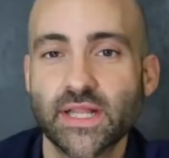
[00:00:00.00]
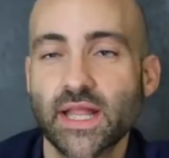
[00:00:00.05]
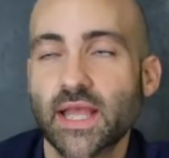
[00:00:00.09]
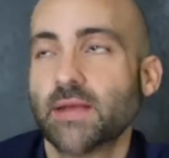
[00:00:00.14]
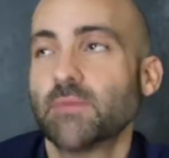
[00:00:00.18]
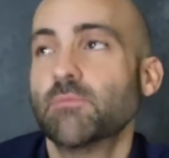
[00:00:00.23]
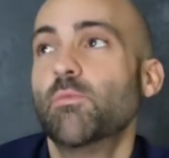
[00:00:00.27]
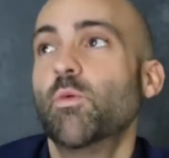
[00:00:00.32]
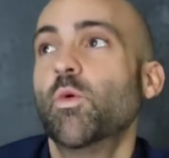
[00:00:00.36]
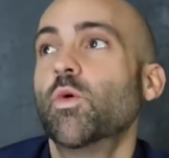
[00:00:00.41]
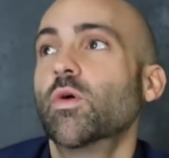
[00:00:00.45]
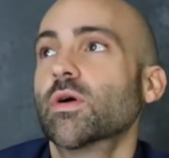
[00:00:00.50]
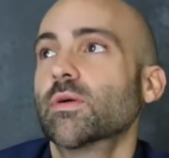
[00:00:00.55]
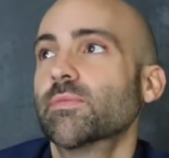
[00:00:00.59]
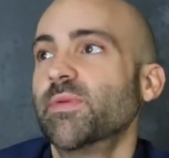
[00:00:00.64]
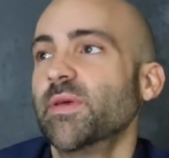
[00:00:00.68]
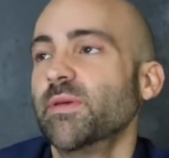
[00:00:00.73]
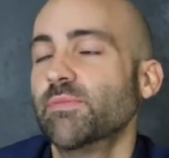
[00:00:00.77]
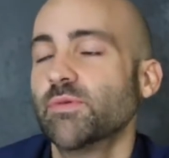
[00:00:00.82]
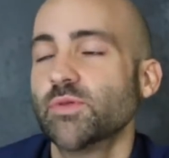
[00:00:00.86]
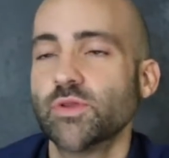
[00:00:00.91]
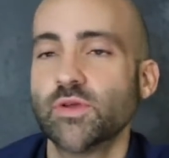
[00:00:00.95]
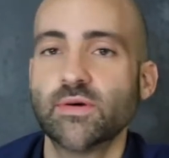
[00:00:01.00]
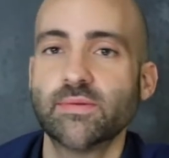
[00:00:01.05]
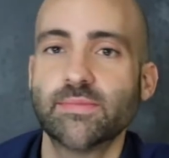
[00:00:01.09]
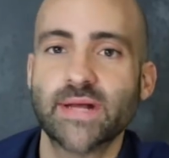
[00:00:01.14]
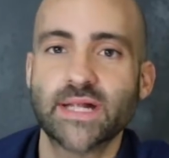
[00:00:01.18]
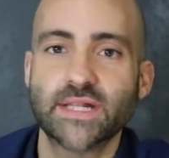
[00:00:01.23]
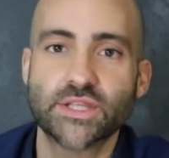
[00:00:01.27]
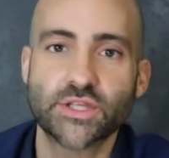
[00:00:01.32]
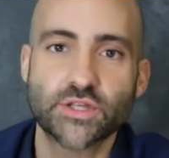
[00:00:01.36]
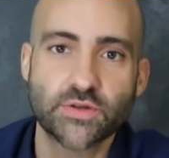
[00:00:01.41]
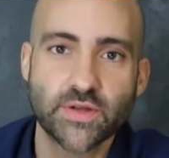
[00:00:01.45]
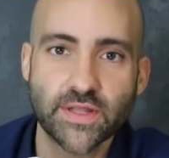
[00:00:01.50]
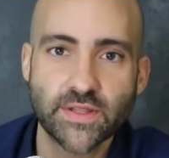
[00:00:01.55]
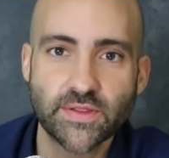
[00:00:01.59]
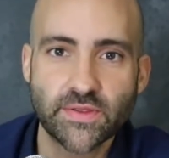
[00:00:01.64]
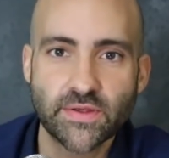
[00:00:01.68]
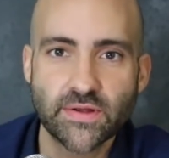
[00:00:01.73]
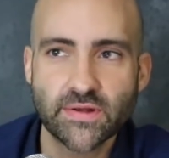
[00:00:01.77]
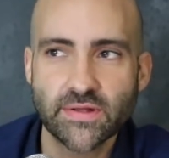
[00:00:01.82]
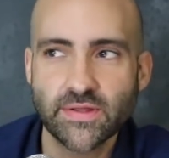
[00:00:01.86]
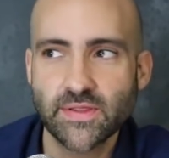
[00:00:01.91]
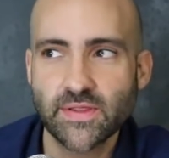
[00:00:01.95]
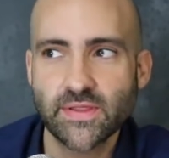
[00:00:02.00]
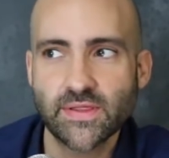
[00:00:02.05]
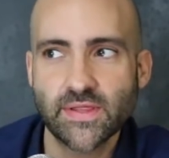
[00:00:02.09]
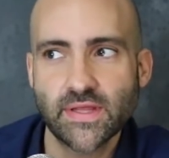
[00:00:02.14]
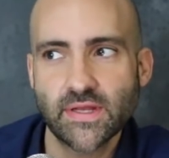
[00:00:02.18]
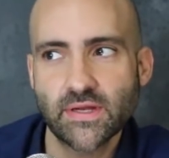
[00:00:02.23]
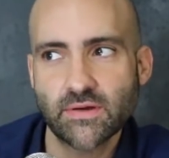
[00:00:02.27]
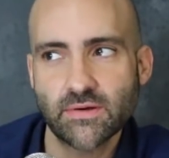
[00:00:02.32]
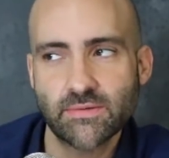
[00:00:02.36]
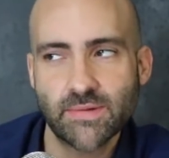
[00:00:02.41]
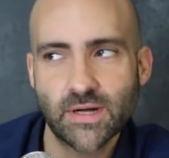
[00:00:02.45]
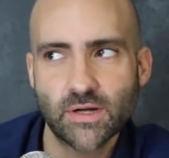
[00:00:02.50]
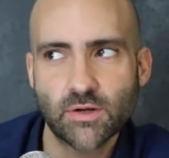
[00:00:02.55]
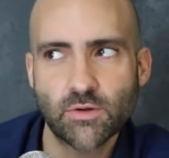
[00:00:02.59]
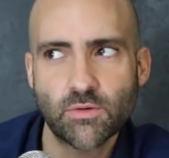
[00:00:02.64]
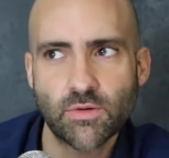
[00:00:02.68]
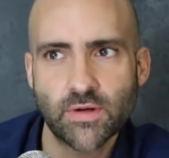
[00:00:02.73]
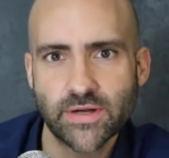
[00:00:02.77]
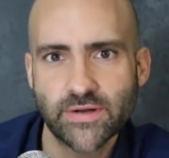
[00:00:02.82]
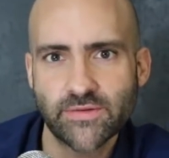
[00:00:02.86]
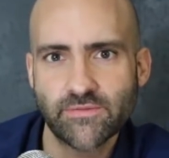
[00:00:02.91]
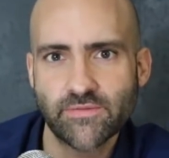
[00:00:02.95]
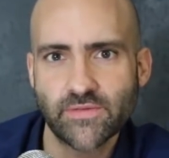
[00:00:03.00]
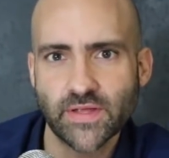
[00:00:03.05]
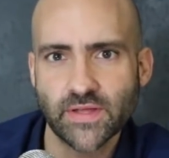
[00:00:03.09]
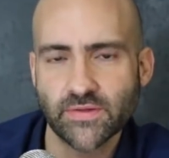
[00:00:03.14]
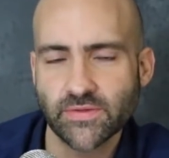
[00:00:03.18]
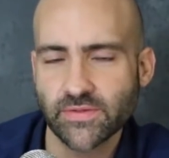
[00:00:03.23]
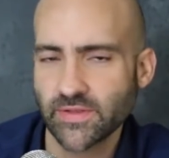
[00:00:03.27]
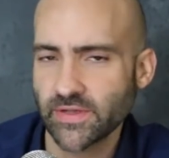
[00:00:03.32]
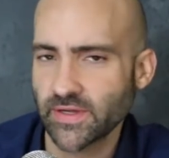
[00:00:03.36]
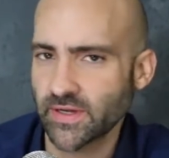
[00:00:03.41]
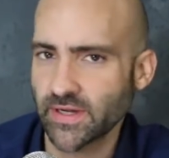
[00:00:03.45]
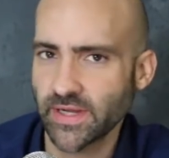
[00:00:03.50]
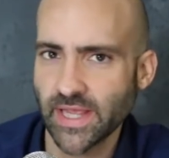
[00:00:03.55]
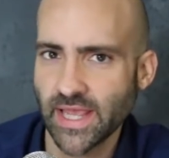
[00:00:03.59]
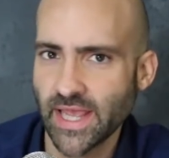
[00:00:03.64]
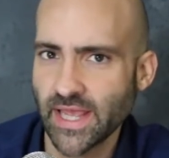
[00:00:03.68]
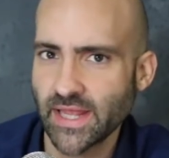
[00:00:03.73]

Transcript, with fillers: Like, more people know about string theory than they know about quantum field theory,